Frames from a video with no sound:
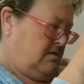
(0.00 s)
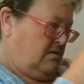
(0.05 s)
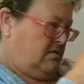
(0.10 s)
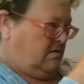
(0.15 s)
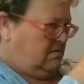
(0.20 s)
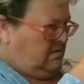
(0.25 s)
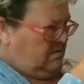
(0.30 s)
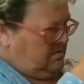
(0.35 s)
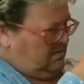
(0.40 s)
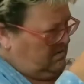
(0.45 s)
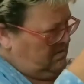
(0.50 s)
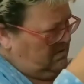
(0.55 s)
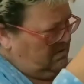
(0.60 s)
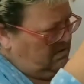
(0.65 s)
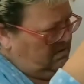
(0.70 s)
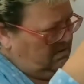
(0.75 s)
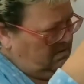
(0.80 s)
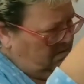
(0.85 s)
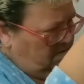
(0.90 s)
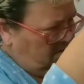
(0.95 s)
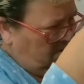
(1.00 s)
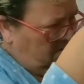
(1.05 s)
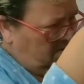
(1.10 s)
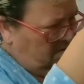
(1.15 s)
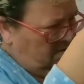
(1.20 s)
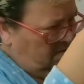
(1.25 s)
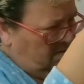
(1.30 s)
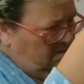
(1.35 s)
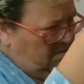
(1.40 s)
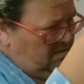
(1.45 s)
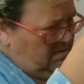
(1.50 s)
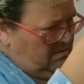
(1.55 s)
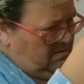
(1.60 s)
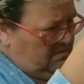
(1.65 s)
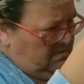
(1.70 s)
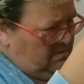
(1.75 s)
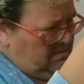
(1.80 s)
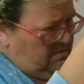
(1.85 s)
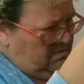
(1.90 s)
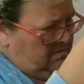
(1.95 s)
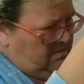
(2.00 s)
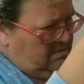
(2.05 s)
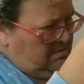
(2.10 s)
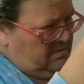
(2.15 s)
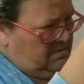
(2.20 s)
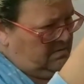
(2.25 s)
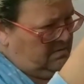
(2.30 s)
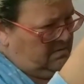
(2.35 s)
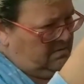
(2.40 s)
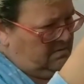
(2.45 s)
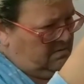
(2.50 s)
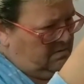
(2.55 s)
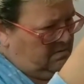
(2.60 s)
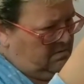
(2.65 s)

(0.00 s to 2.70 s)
(silence)